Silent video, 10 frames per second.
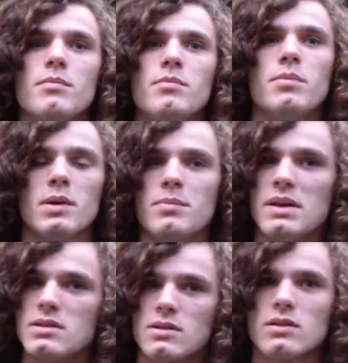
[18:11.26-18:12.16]
But
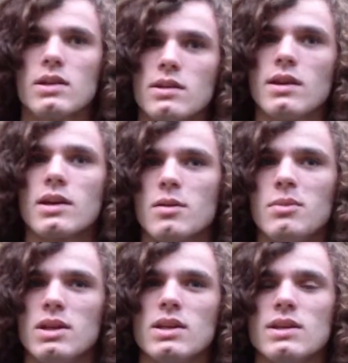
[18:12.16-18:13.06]
basically, yeah,
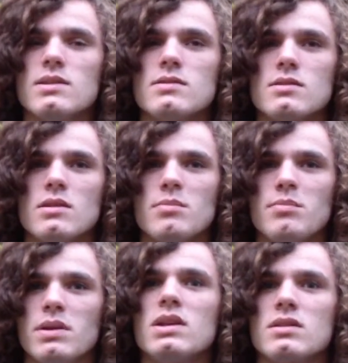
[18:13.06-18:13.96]
committing is the
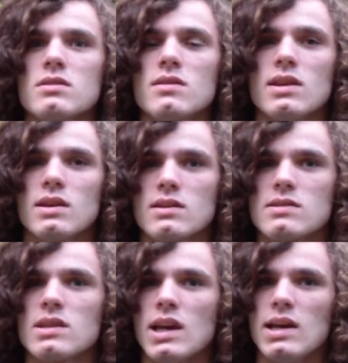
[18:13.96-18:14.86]
biggest thing,
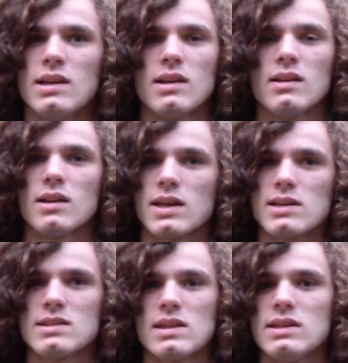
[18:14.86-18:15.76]
because like I
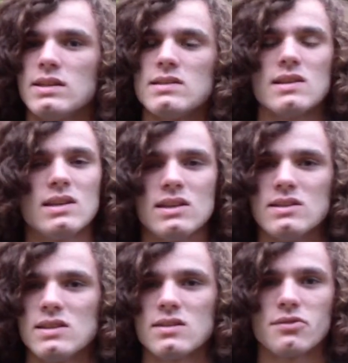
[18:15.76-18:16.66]
said, it's the
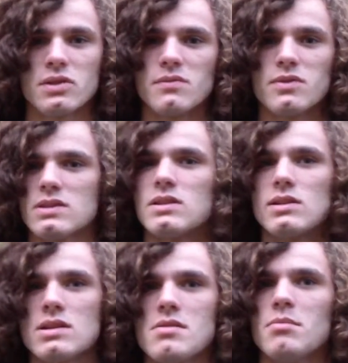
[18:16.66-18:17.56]
easiest flip
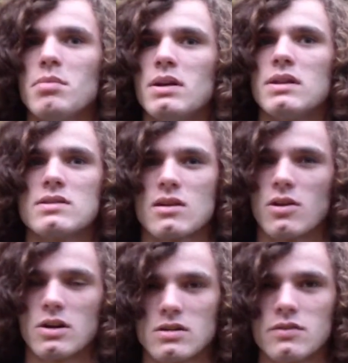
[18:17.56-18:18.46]
physically, but it's the
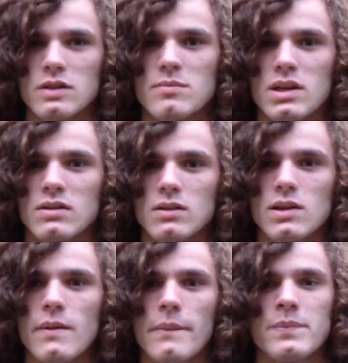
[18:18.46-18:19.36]
hardest flip mentally.
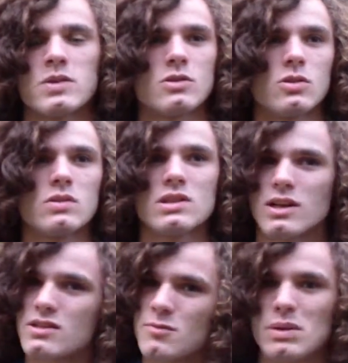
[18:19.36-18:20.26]
So
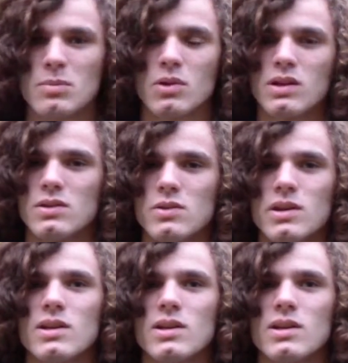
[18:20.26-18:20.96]
tons of people can do it